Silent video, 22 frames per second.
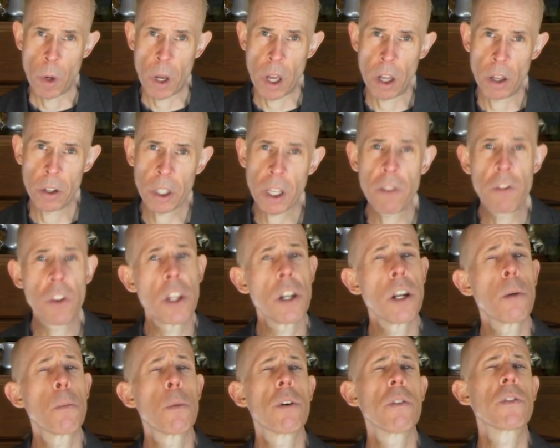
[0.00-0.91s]
Well, given the
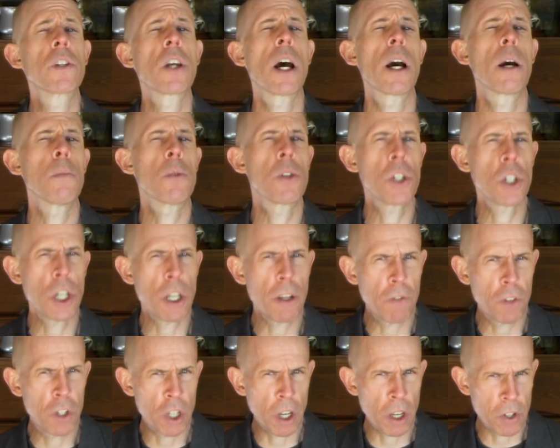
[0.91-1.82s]
number of times
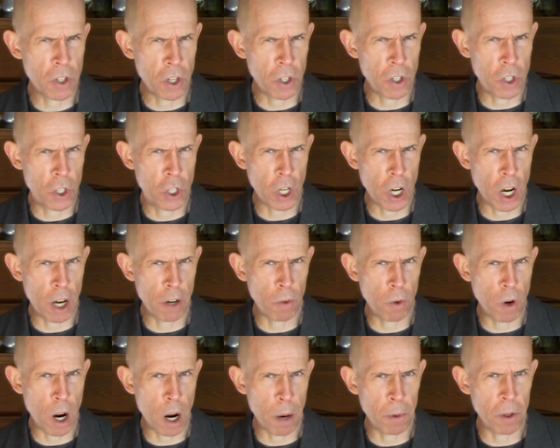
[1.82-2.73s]
Chief Justice John
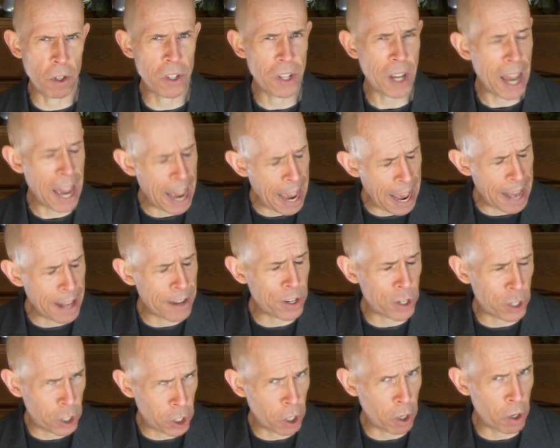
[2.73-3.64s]
Roberts
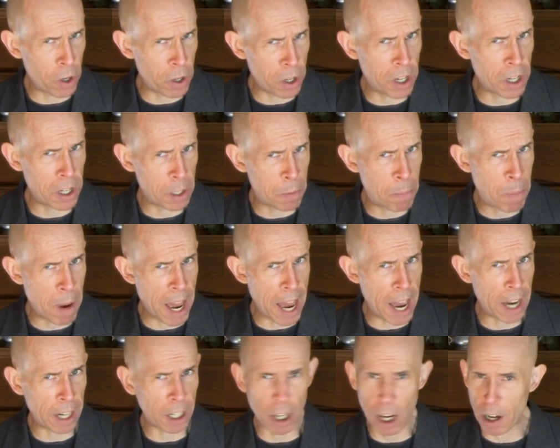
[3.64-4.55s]
has turned his
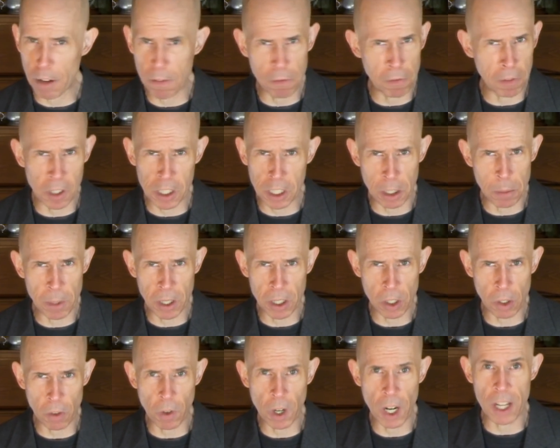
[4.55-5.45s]
back on
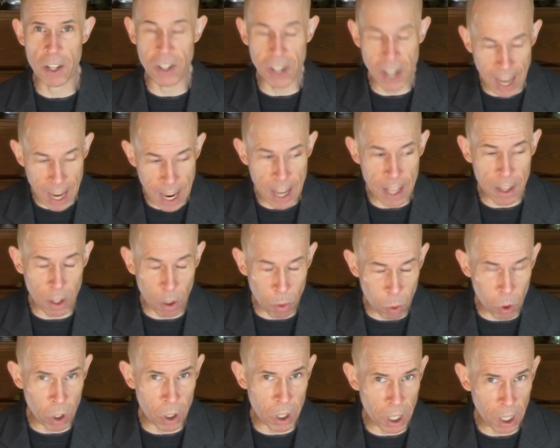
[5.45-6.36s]
fundamental rights and the
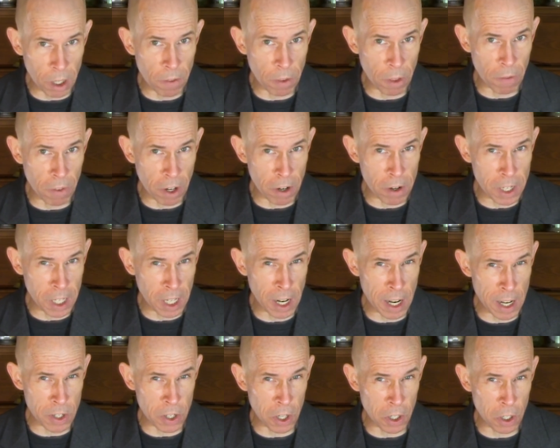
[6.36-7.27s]
wording of the very
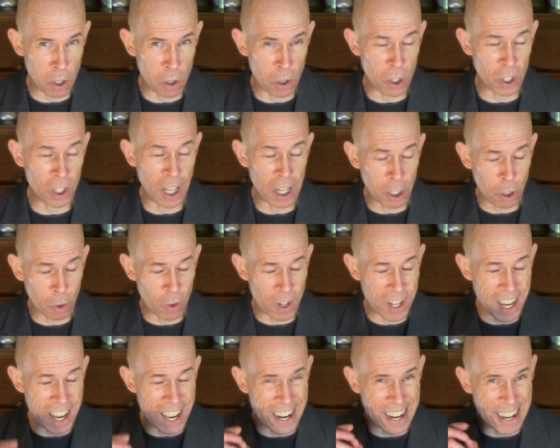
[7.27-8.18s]
Constitution that
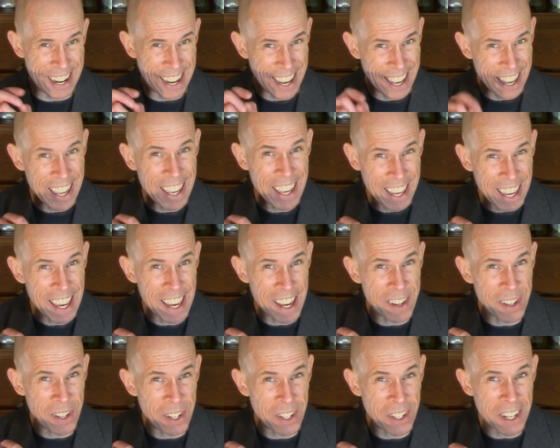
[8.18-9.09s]
created
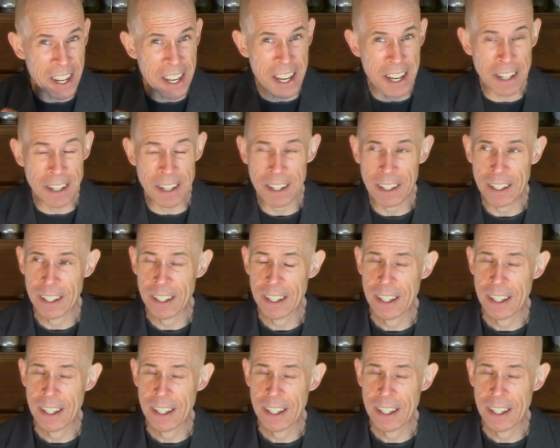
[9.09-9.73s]
his seat,